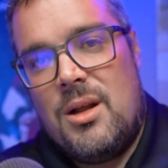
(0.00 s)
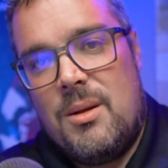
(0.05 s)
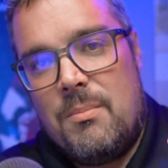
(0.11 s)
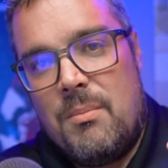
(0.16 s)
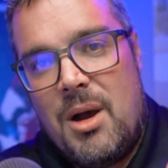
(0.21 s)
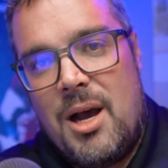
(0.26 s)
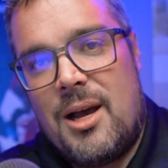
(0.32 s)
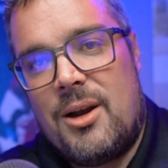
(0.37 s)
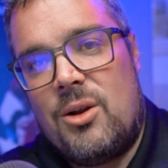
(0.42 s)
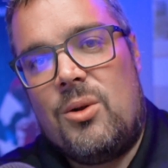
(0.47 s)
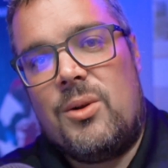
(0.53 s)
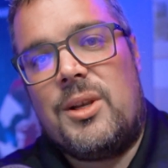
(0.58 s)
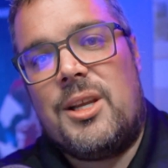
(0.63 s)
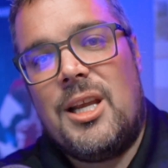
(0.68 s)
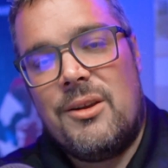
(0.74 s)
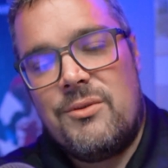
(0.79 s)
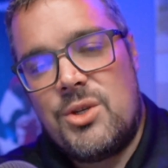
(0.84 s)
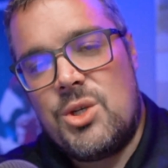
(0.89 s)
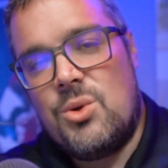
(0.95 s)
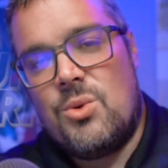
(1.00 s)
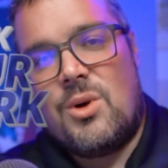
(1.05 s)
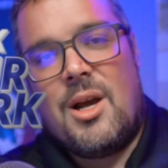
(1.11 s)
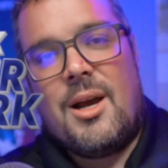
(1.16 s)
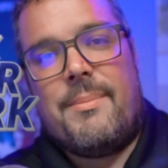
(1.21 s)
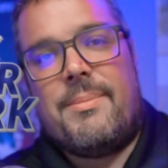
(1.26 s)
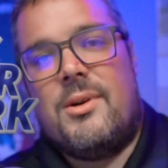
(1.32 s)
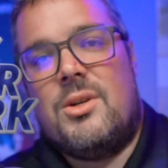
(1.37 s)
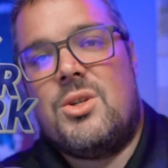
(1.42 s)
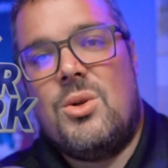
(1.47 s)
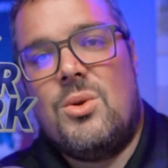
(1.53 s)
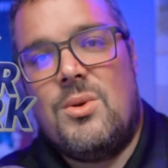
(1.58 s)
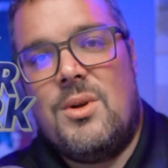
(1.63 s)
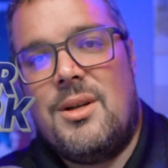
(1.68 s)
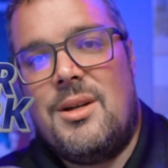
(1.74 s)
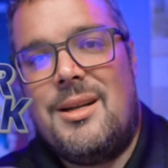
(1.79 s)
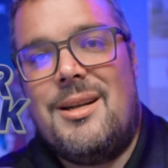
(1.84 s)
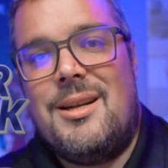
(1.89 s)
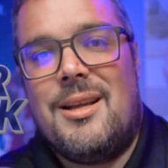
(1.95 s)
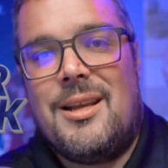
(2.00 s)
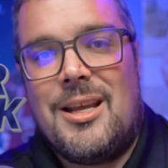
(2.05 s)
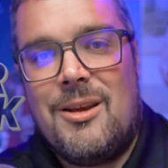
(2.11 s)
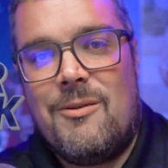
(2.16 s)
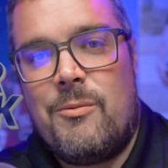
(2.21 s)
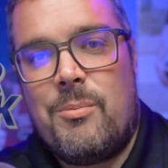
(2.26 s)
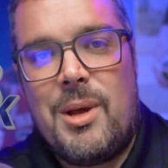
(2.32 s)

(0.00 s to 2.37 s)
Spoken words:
model gives you an opportunity to give